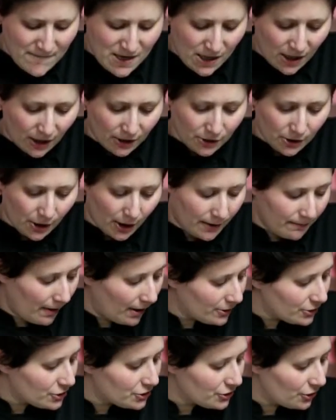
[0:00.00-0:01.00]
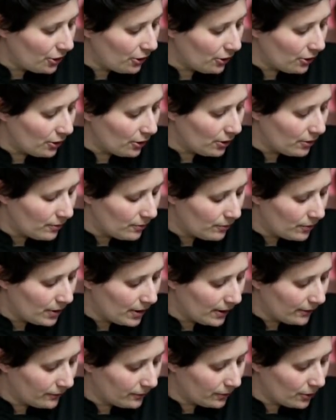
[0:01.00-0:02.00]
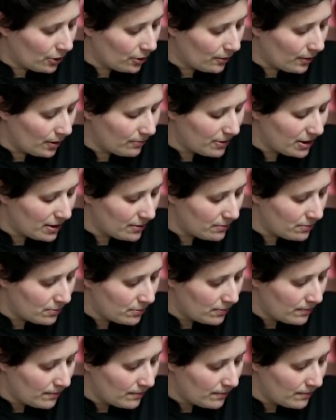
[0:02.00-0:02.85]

Gosh, I'm not sure what else would go. I mean,